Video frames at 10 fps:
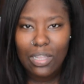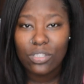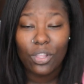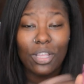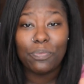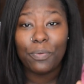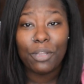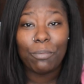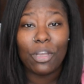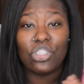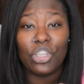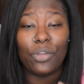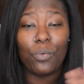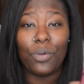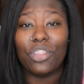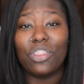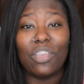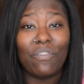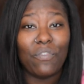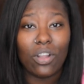so that's pretty much it with
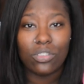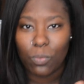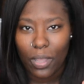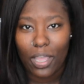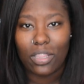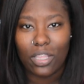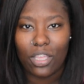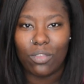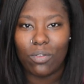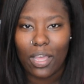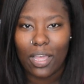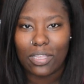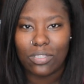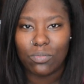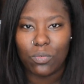the first way that you guys